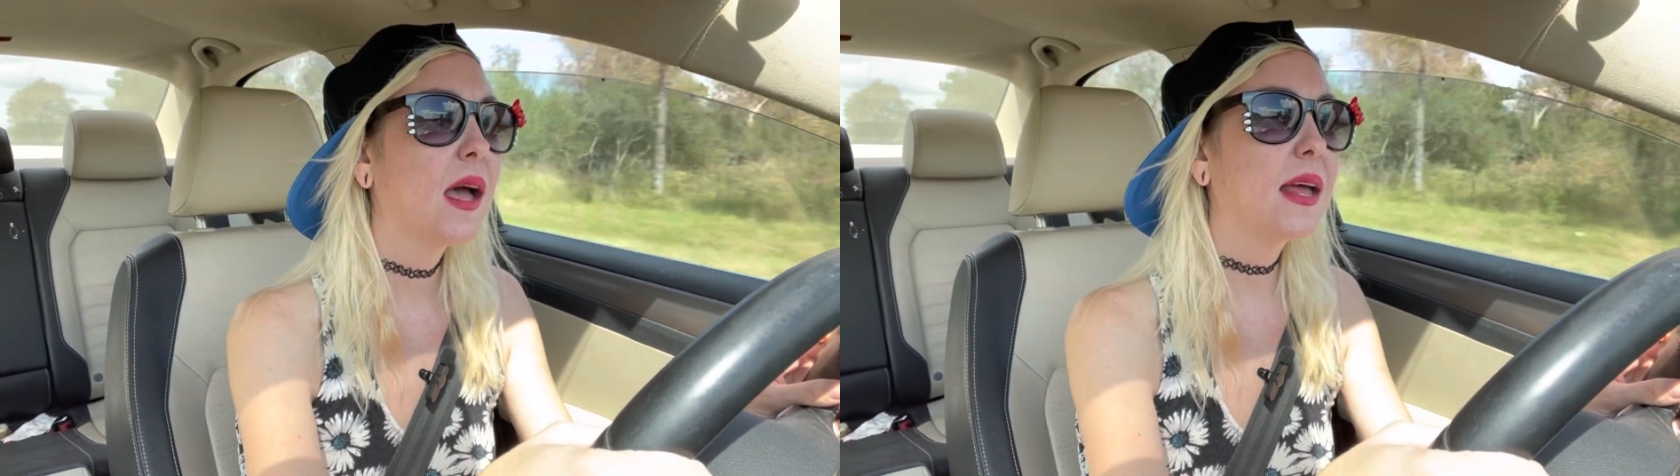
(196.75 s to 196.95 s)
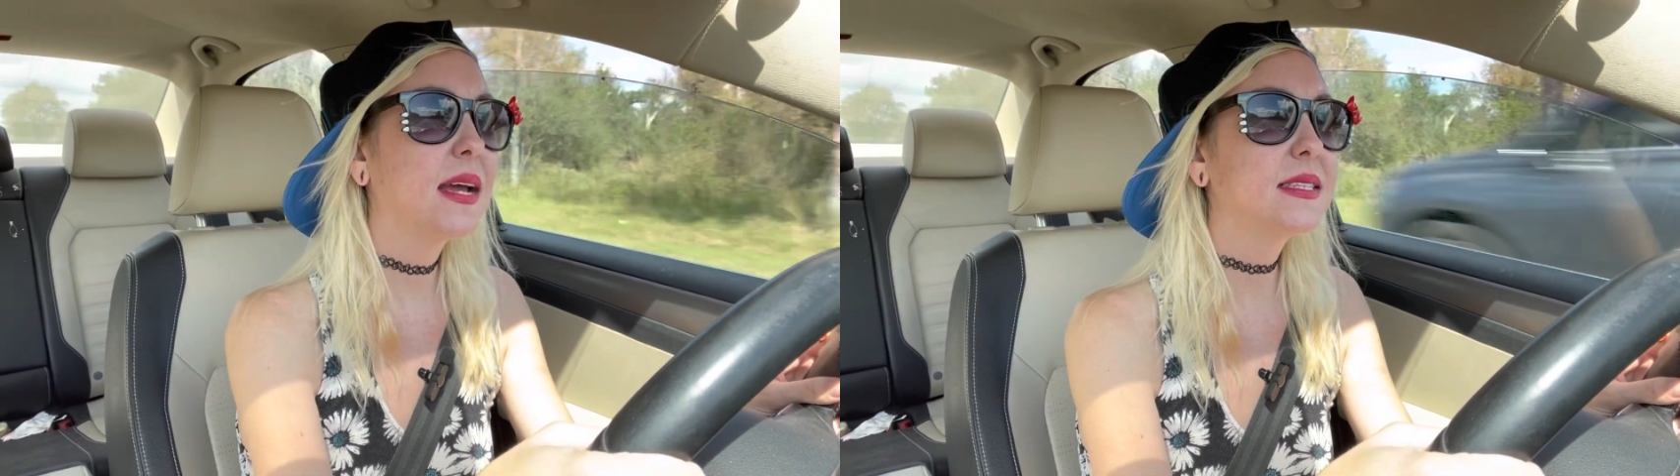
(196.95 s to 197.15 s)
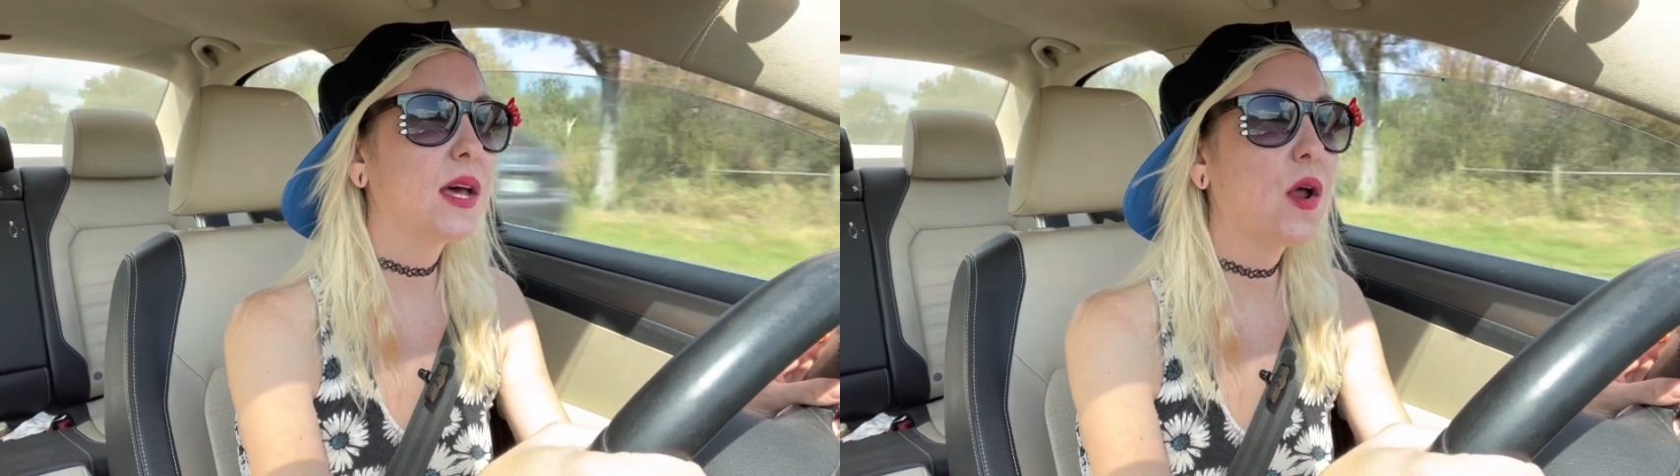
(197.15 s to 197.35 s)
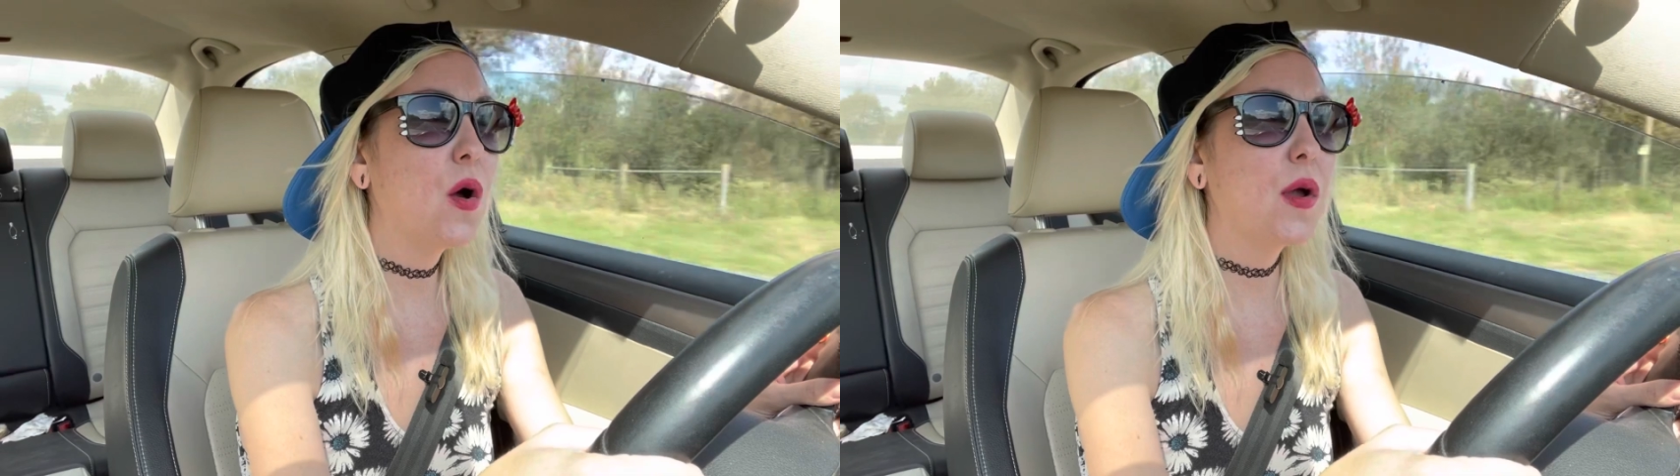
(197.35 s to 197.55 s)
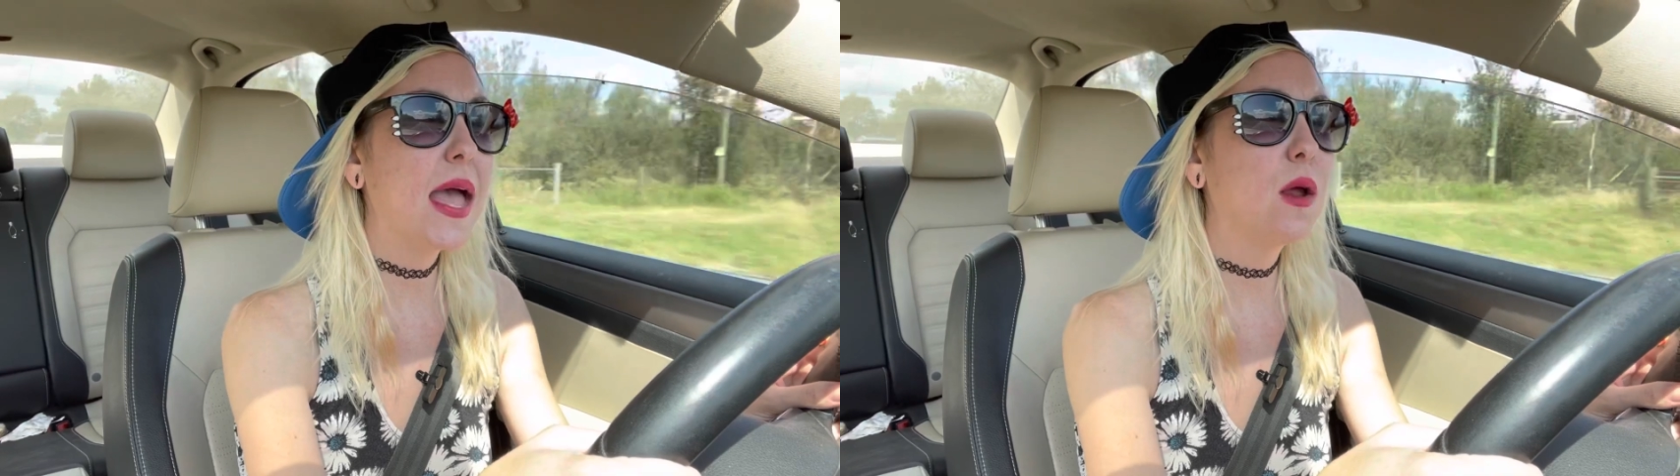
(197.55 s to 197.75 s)
And I said,
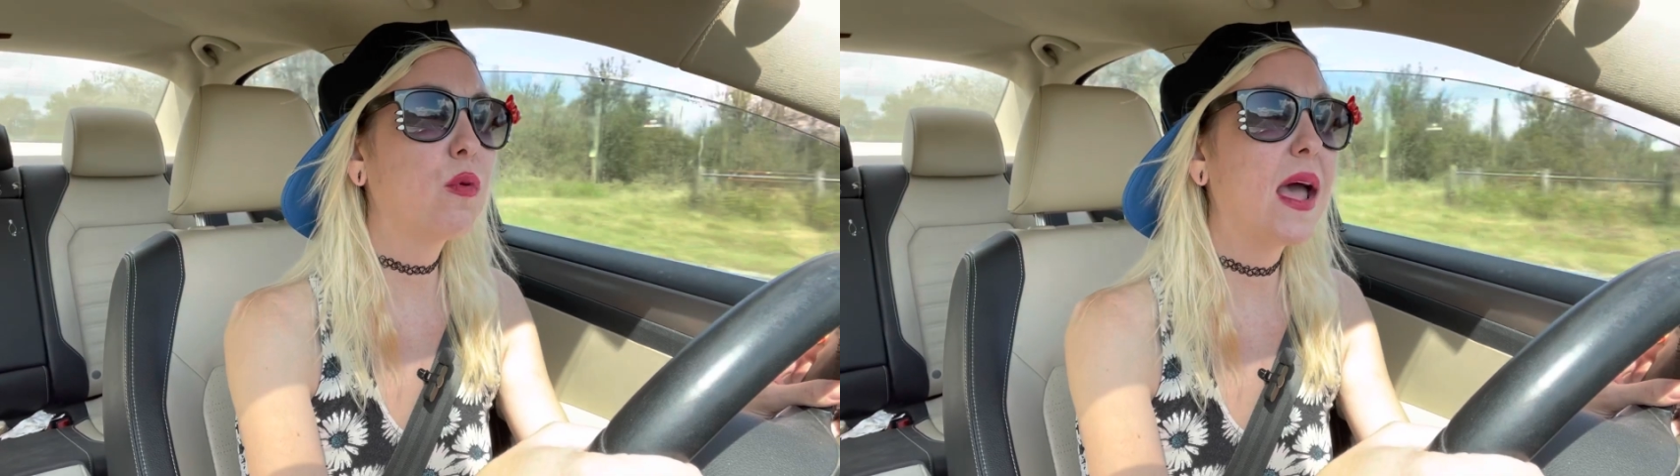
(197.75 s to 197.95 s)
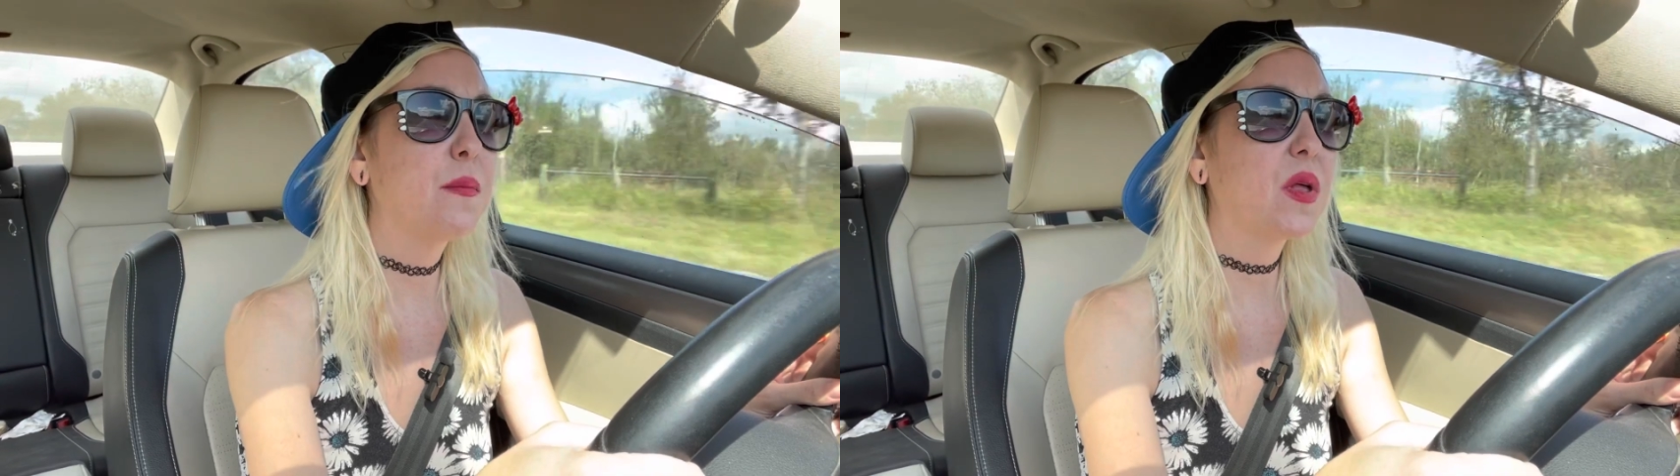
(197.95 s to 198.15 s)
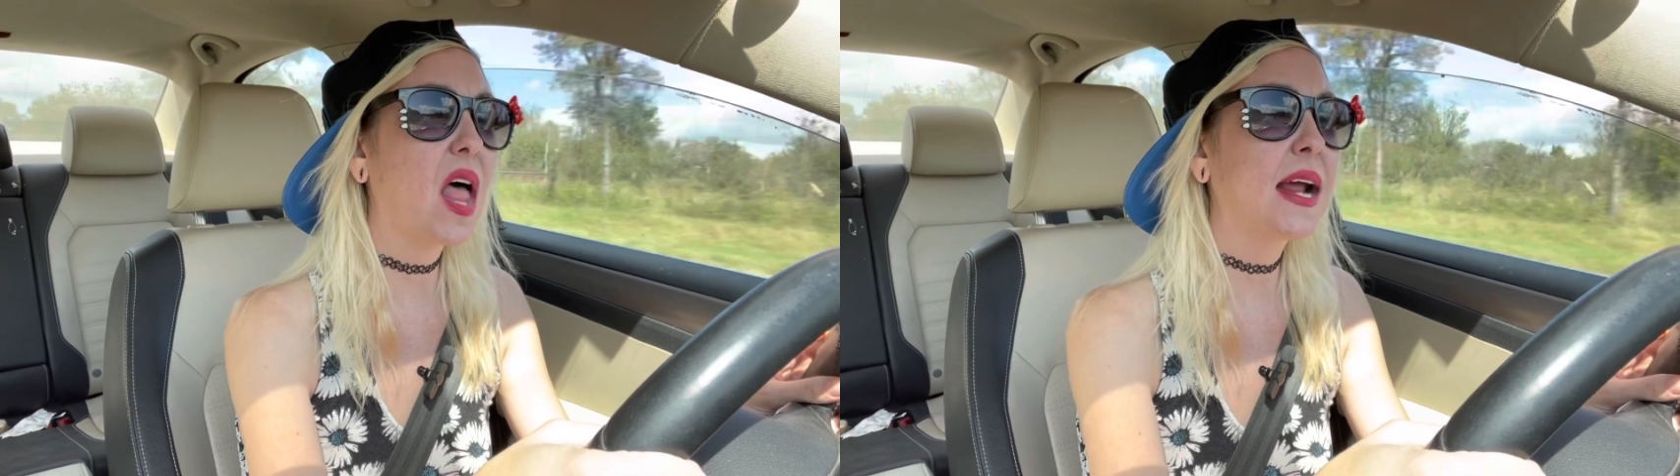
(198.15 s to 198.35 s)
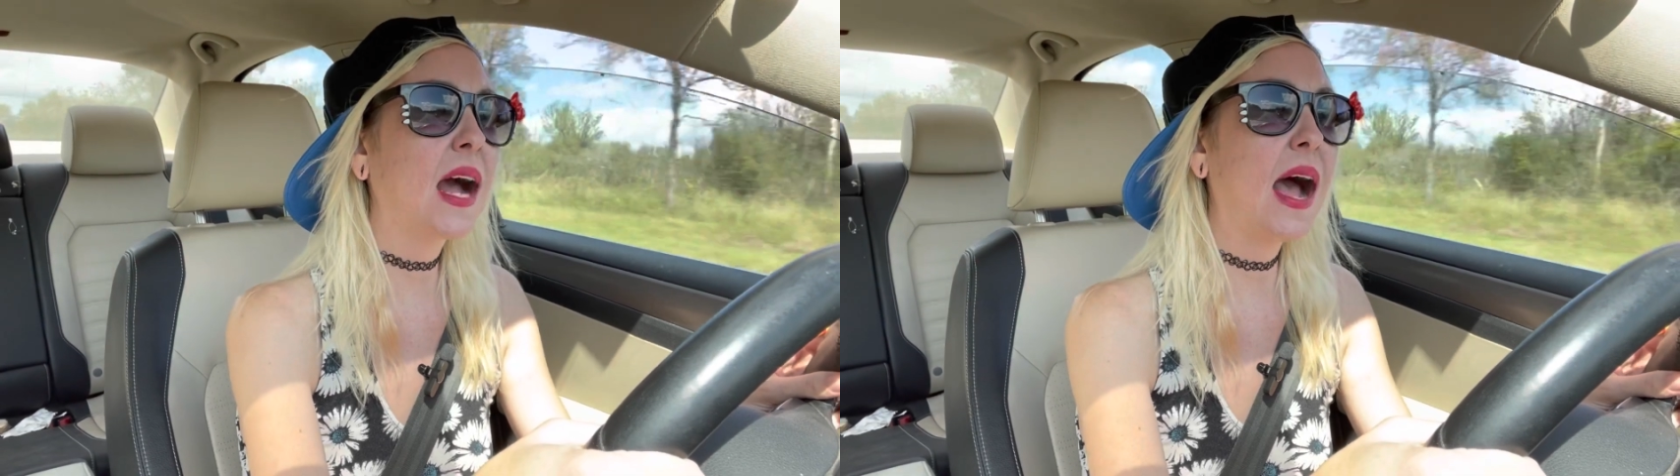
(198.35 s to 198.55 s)
okay, right, but, like,